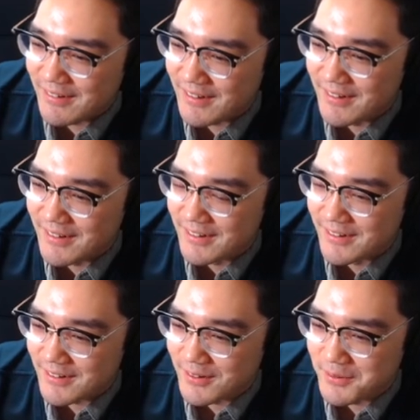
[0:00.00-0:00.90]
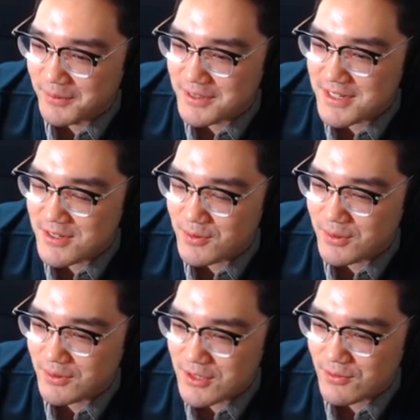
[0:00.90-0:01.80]
uh, oh, what's his,
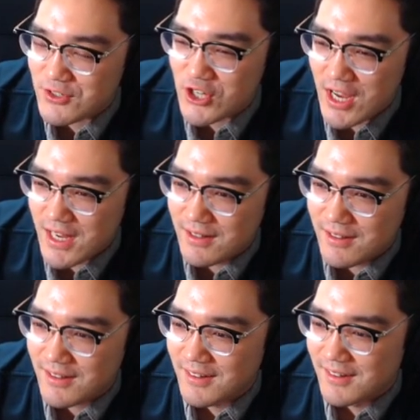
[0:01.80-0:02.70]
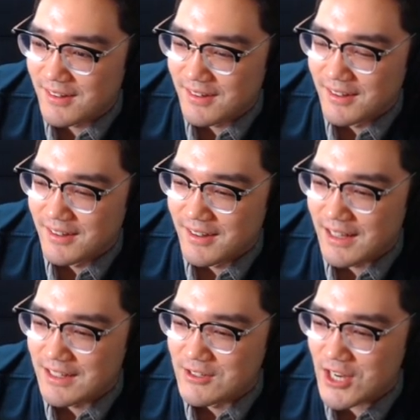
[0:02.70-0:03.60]
what's her Jade,
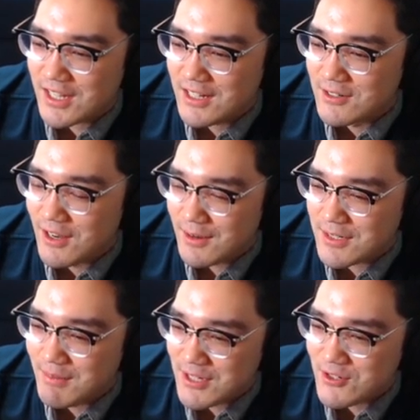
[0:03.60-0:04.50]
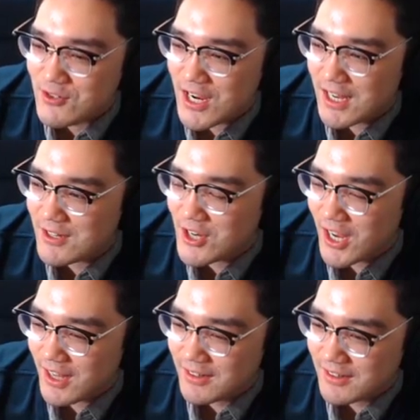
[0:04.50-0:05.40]
and Jackie, not to mention Jackie
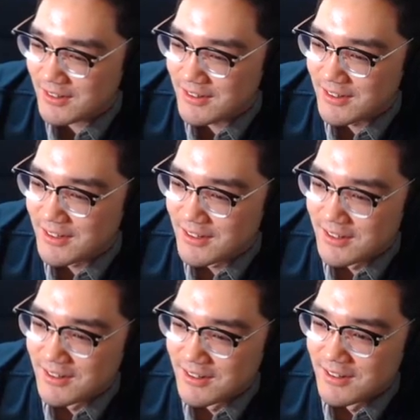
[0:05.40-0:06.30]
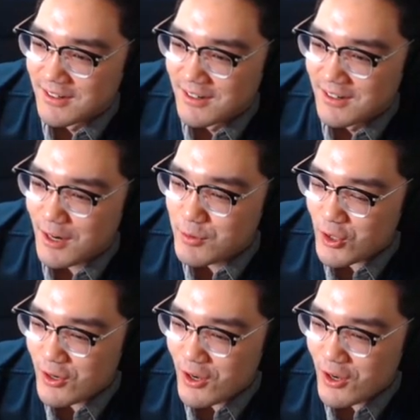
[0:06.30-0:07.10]
Chan. I'm sorry,